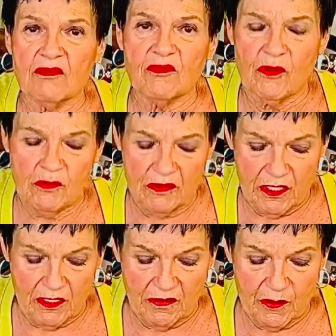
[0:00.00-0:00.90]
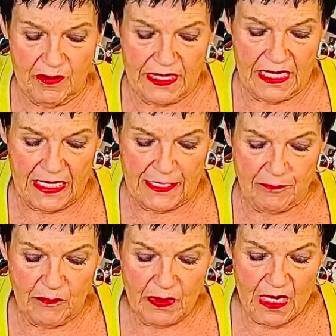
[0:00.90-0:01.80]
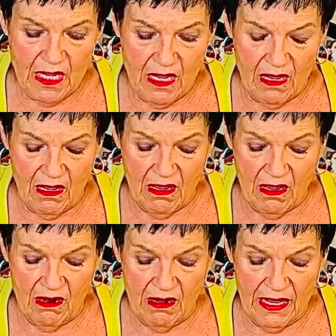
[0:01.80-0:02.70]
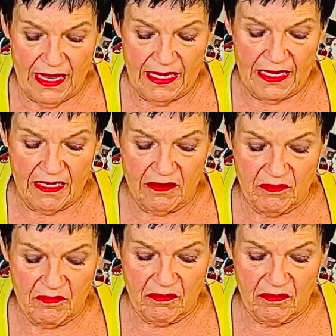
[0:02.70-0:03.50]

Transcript: from the beginning. And